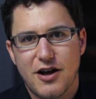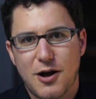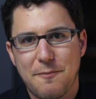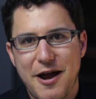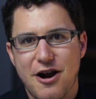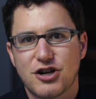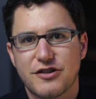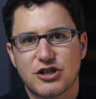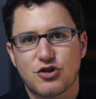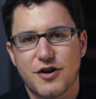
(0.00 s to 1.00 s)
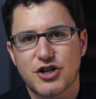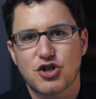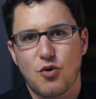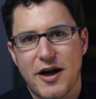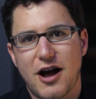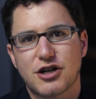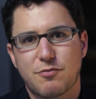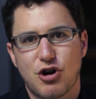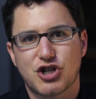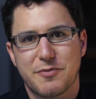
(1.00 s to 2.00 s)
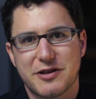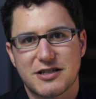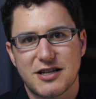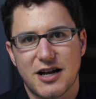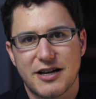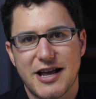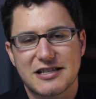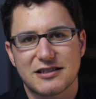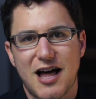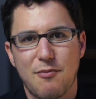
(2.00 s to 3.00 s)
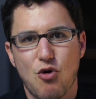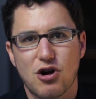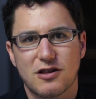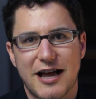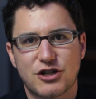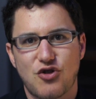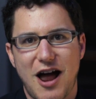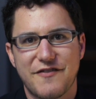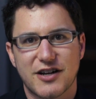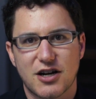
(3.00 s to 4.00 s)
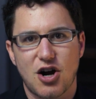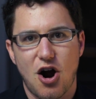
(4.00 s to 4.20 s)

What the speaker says: Compared to the traditional way entrepreneurship is done, it's a lot more like driving a